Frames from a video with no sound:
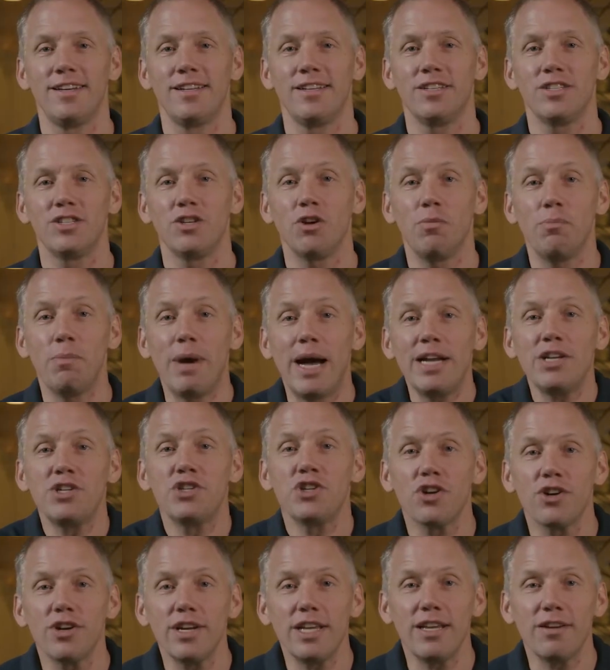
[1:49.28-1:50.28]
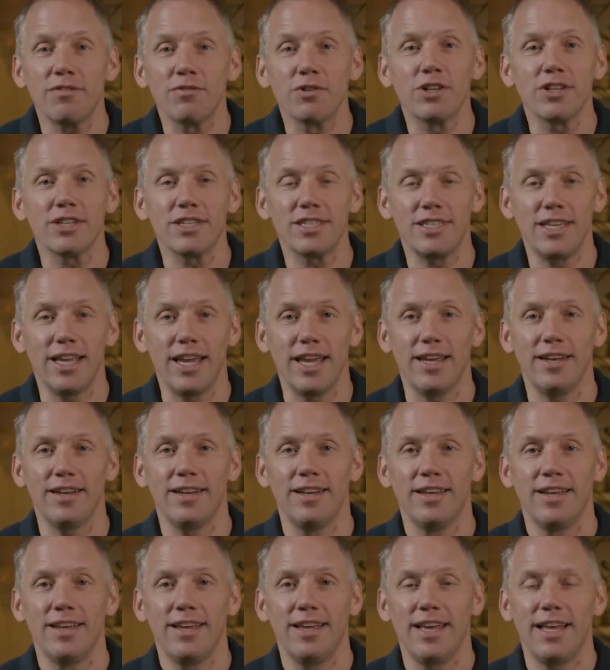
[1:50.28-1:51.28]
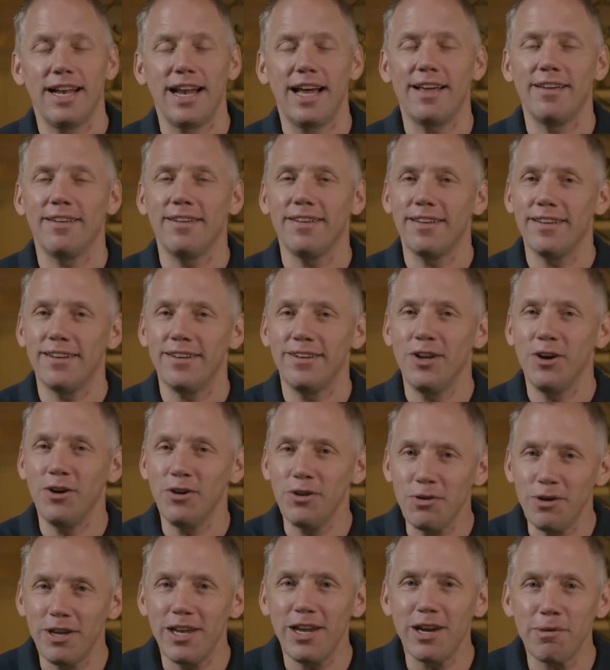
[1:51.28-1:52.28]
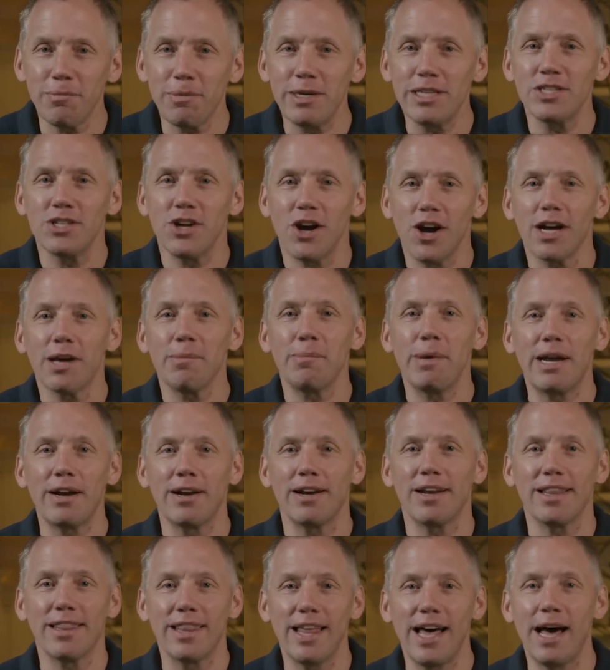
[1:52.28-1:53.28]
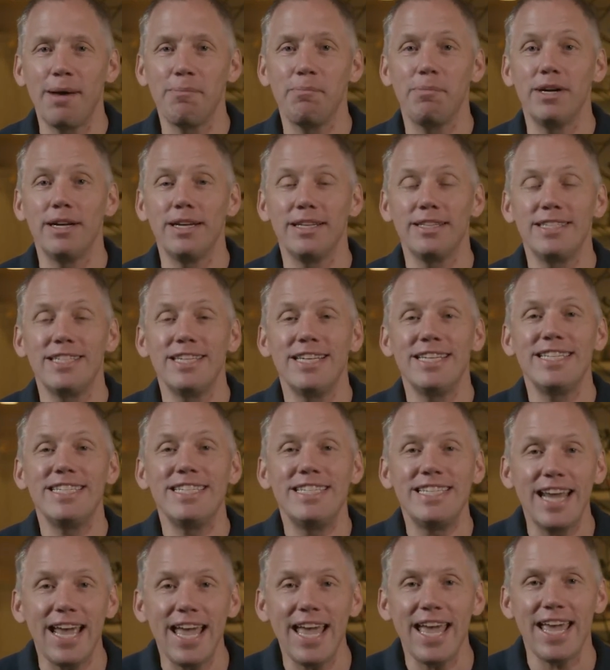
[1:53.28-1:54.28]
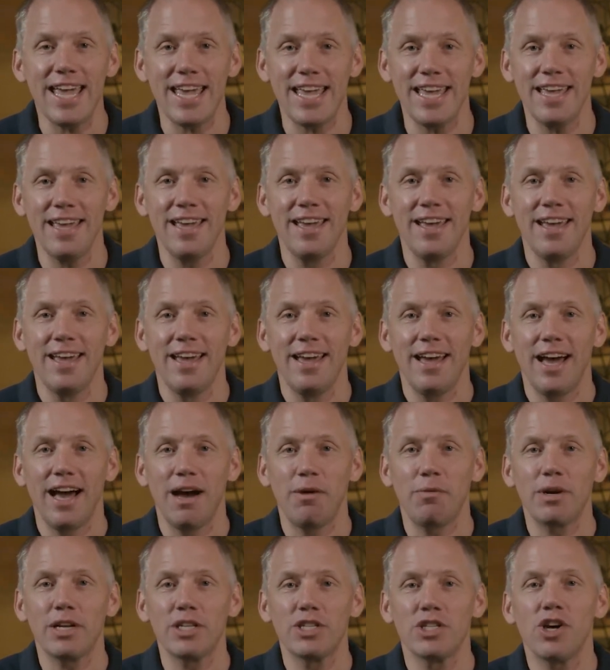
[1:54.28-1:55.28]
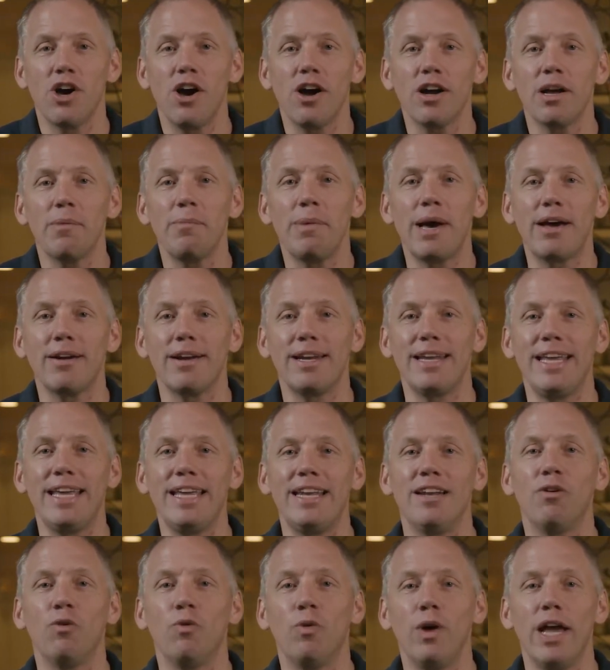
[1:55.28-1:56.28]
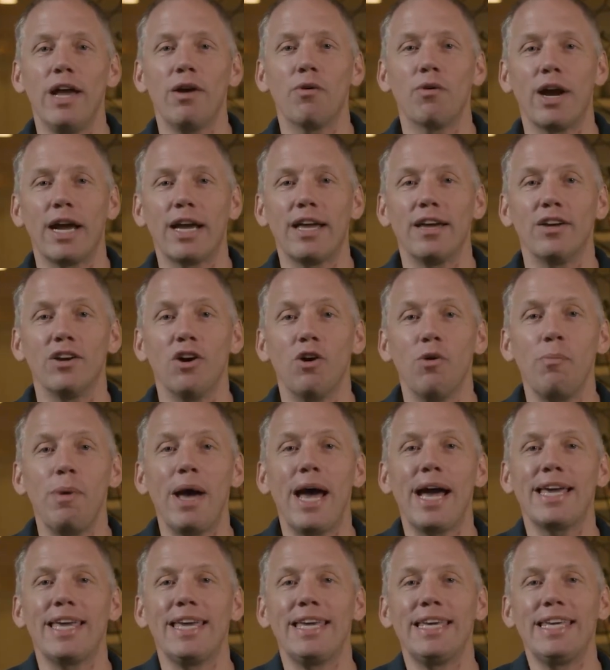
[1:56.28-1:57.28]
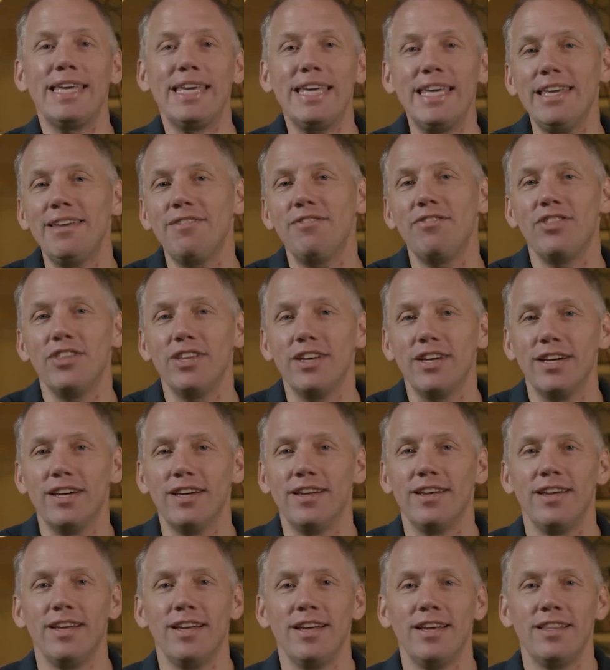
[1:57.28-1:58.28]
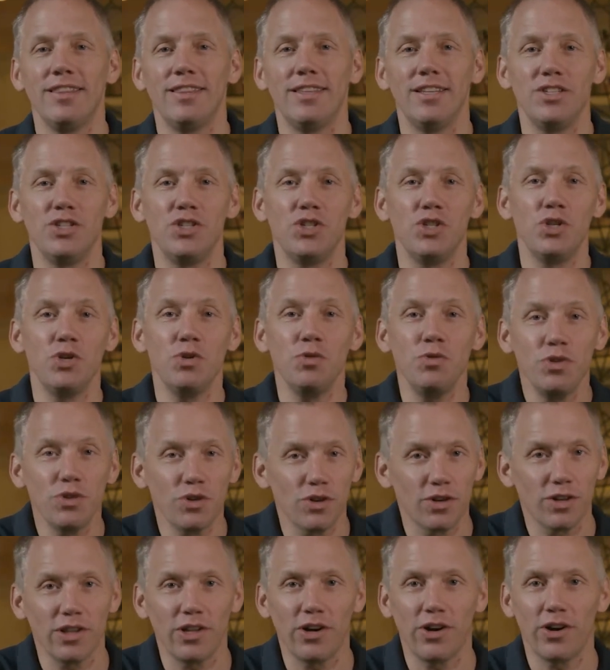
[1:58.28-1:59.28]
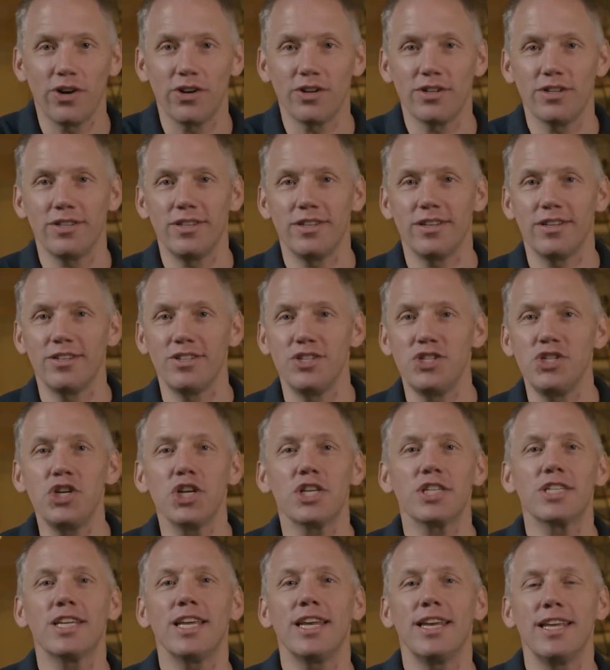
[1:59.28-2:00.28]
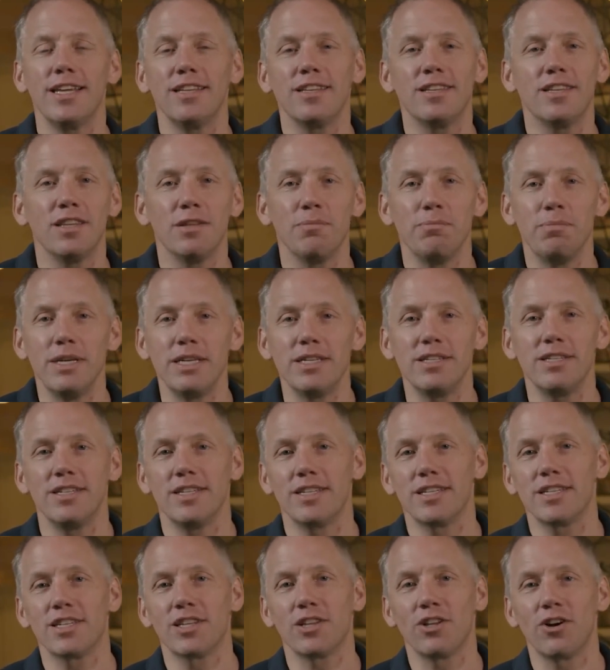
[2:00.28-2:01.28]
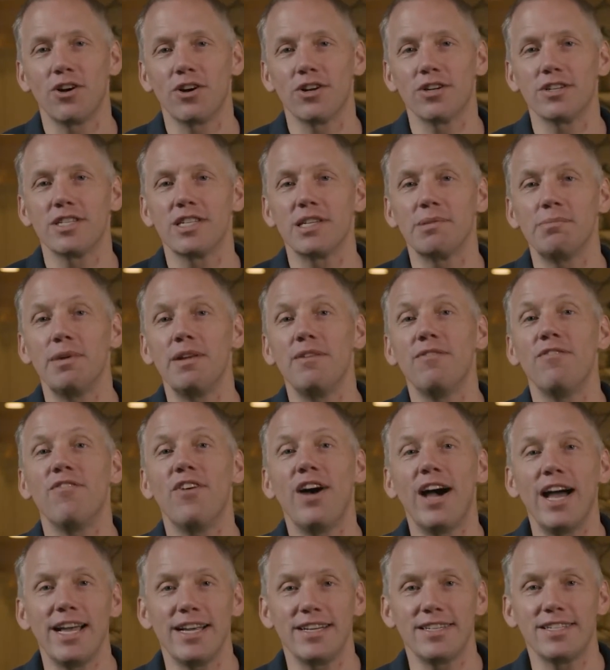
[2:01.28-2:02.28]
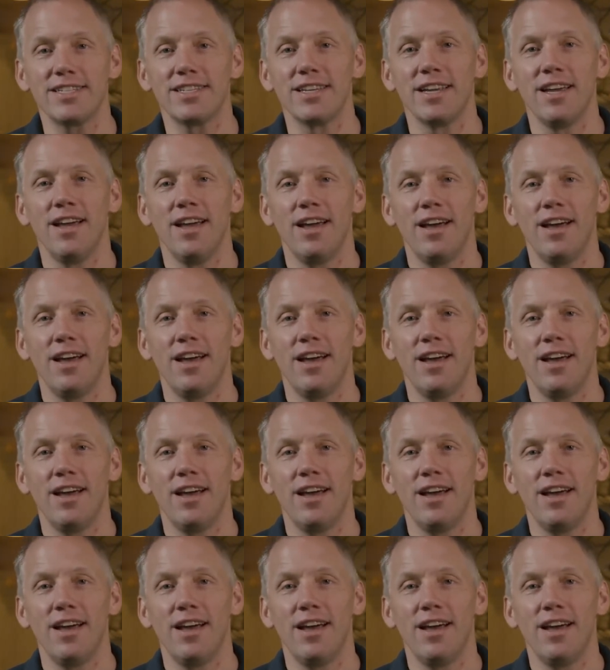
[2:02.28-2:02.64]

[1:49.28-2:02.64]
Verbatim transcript: So my journey in real estate and I know you hear me talk about it a lot, but today I wanna talk about it in a way where I could go back and give the, the junior Lars, the just getting into the business Lars, some advice